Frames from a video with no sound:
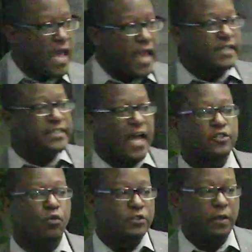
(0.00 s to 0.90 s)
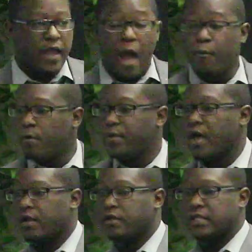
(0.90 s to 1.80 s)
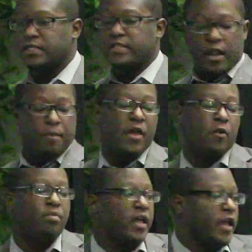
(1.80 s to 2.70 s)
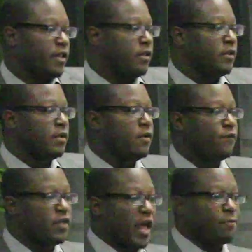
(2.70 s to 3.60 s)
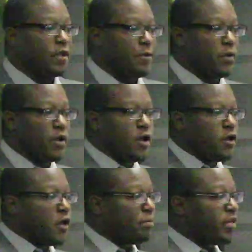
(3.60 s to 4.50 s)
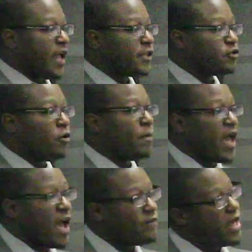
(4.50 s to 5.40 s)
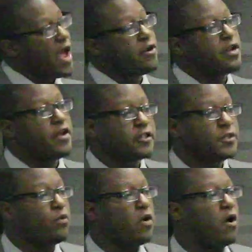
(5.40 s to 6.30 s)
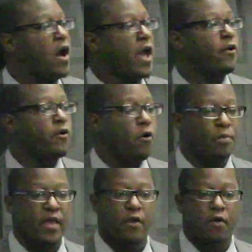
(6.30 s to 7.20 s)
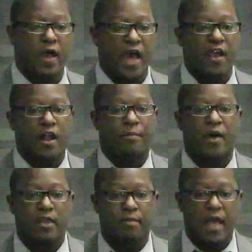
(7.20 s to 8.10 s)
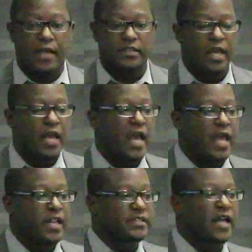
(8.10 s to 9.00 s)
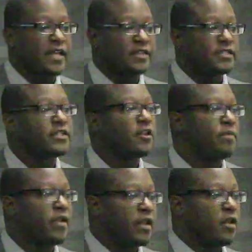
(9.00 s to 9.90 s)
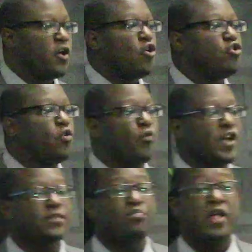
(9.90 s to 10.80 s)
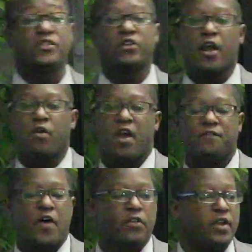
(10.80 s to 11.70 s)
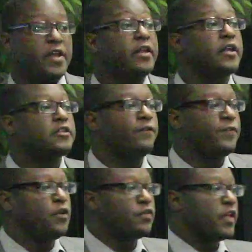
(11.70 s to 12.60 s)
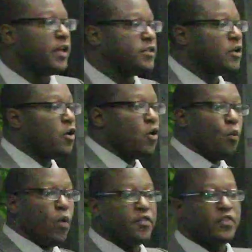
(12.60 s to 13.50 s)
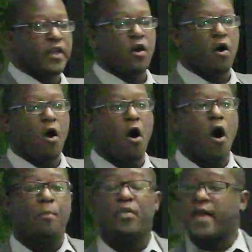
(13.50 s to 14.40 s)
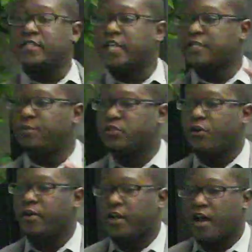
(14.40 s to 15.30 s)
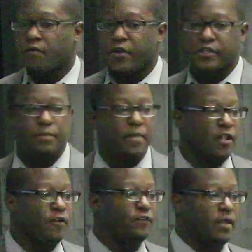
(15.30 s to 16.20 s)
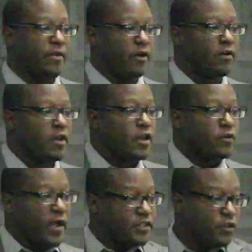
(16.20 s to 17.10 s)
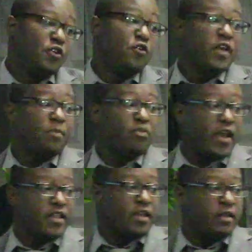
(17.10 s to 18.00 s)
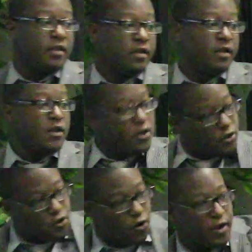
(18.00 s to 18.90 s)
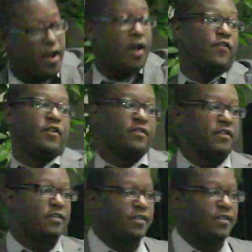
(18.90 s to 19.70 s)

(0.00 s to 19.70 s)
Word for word: And it's not towards, I'm going to be honest, it's not a better plan for a lot of people. Your plan's going to might have a higher deductible or a higher copay or a higher out-of-pocket match. It does not necessarily mean. The reason plans are not grandfathered in is a few things. One thing, all plans have maternity coverage, male or female. Right, so you get pregnant, you're covered.